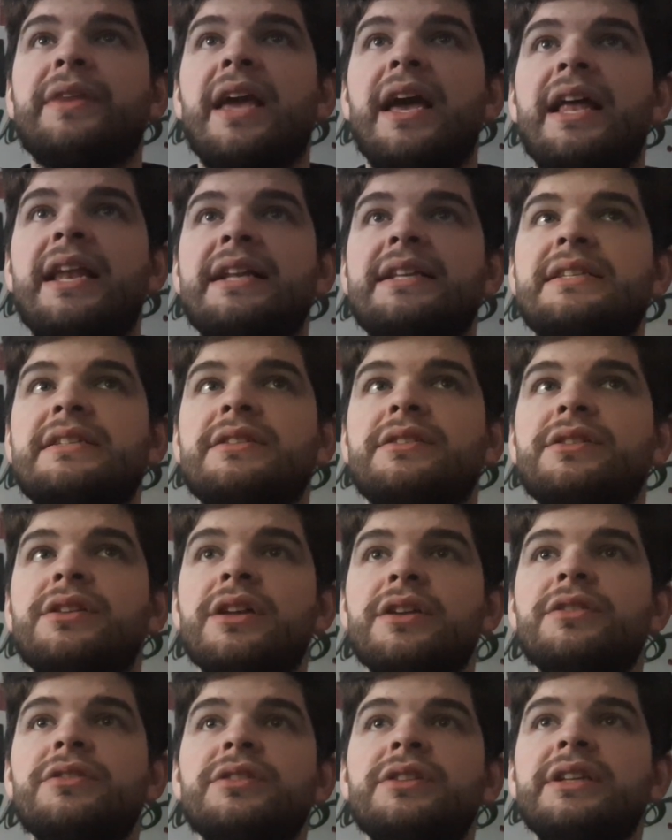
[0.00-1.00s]
And it's
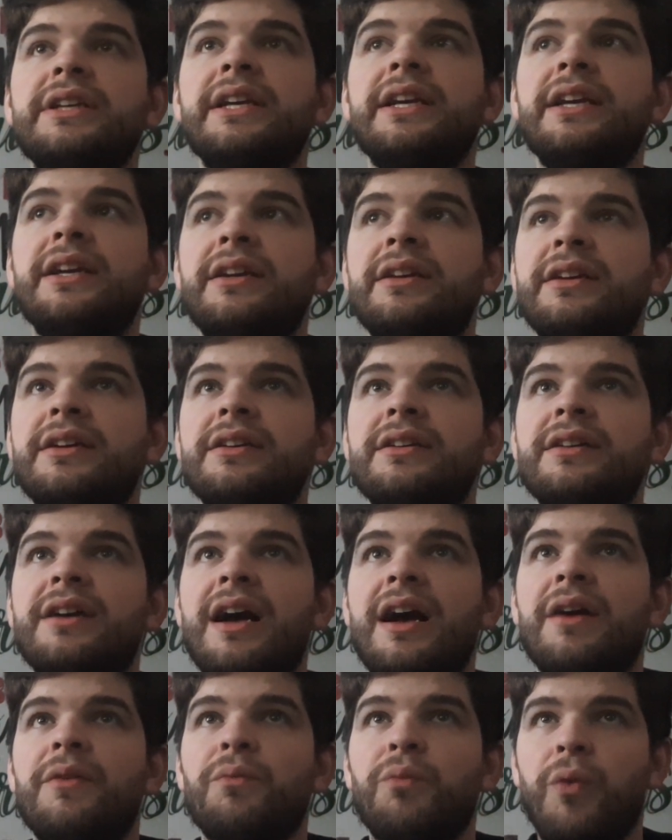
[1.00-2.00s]
literally
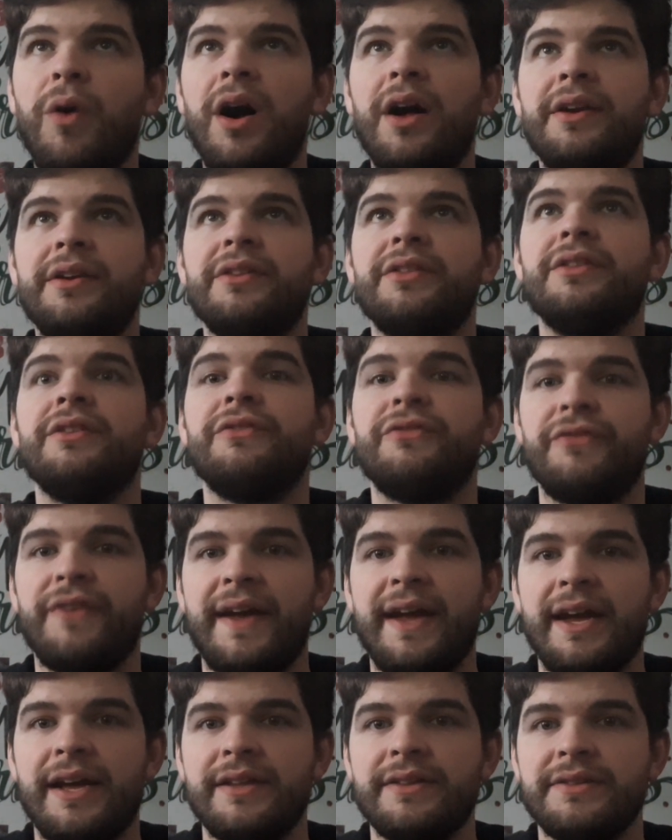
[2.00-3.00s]
what the
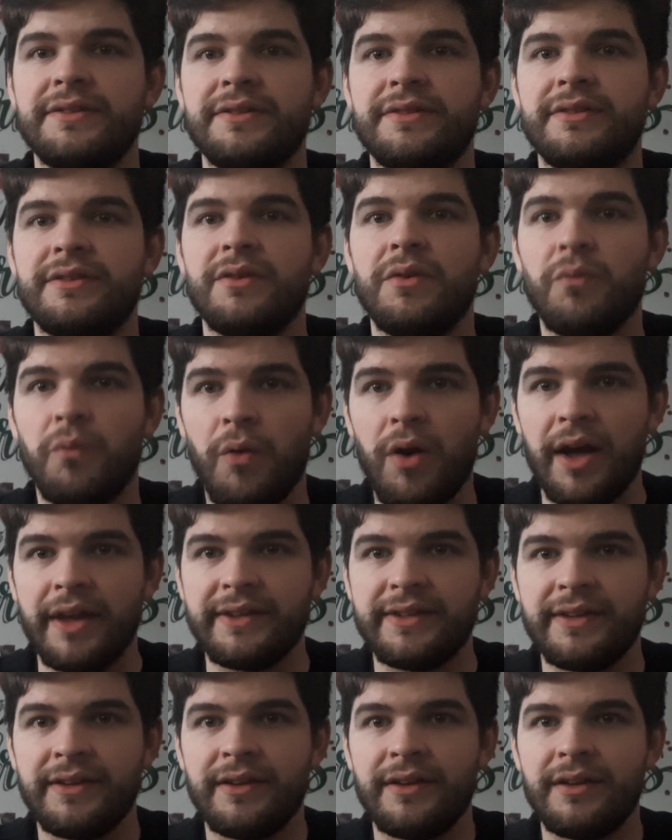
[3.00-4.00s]
fans
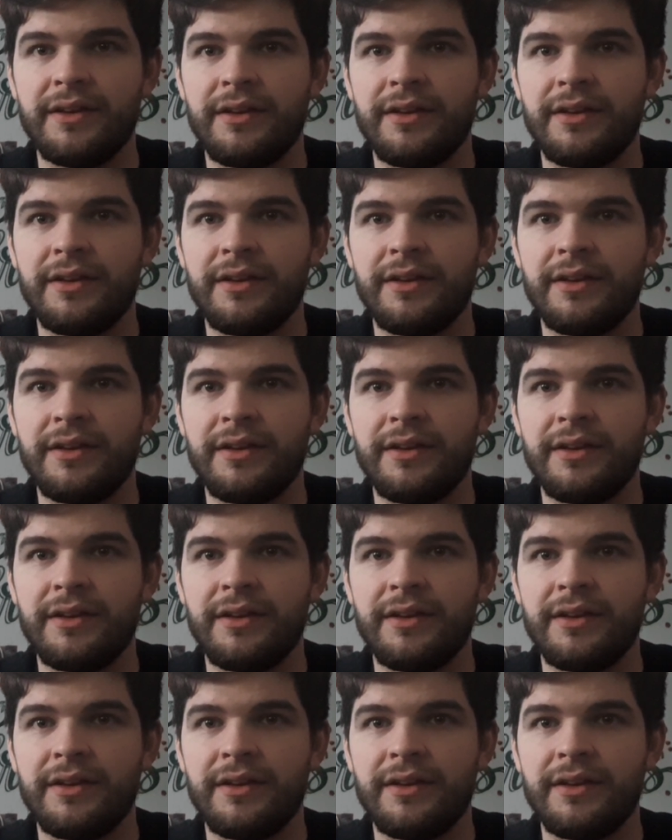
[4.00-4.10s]
want.